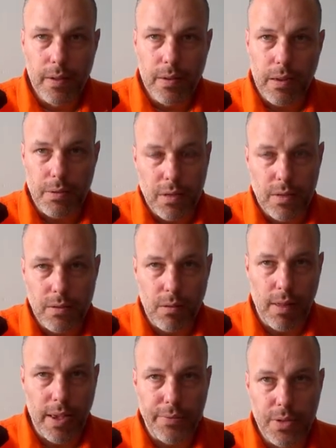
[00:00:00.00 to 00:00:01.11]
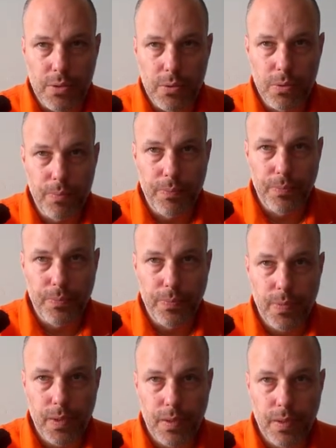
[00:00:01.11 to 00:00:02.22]
Now this is all I have to do.
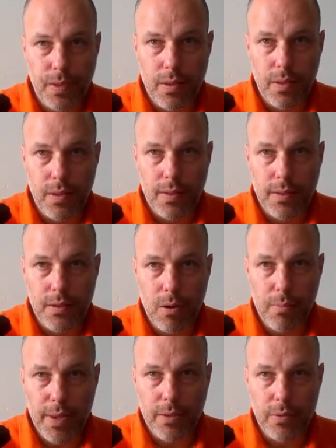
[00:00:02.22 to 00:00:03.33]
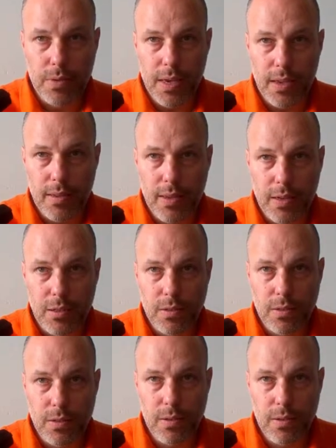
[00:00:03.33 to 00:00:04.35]
Let's go back to the index,